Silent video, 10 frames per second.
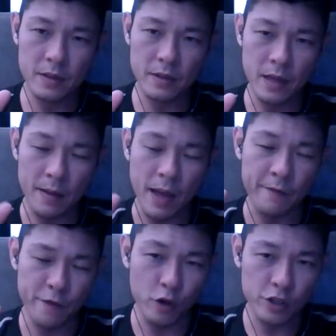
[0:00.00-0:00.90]
I'm
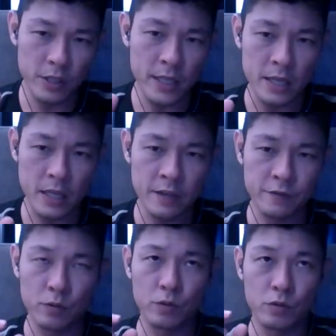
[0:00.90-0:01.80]
fortunate enough
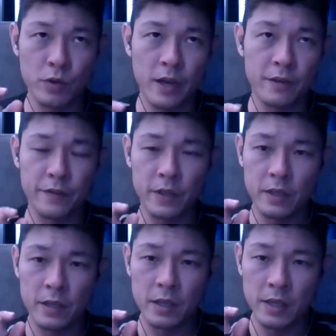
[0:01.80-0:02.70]
to have
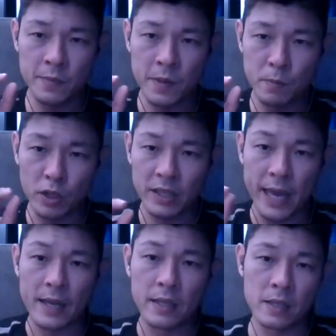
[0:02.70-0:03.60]
a little bit more
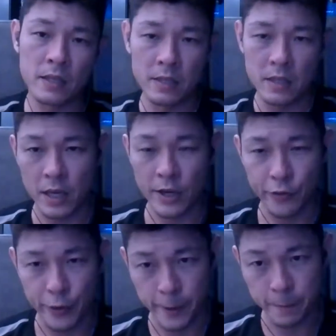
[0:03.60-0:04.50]
talent in this
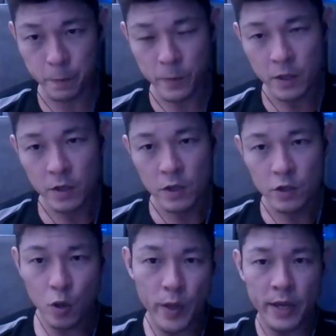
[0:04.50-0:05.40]
area.
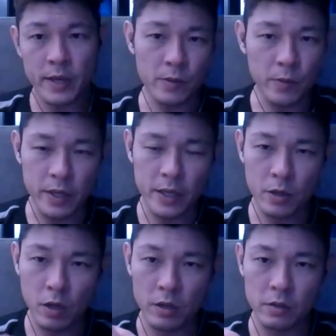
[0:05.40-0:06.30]
So when I
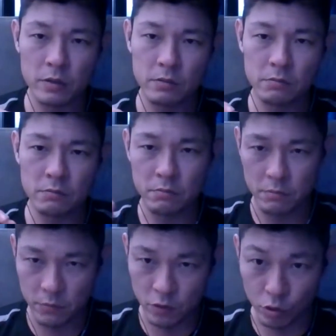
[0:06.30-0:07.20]
got
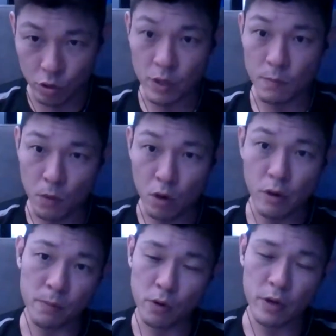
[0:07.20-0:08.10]
to do it more
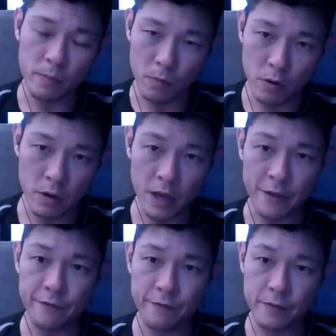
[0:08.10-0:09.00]
and more and more,
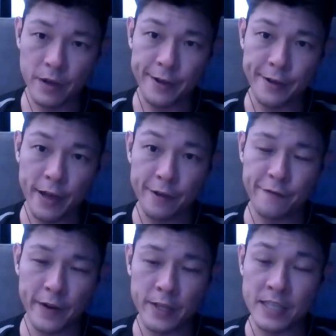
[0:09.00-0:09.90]
I
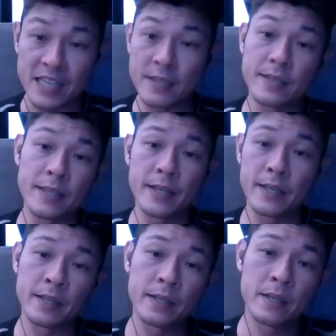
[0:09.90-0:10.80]
find it
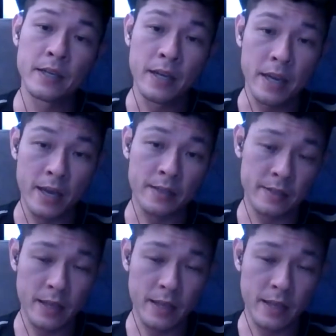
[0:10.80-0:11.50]
easier as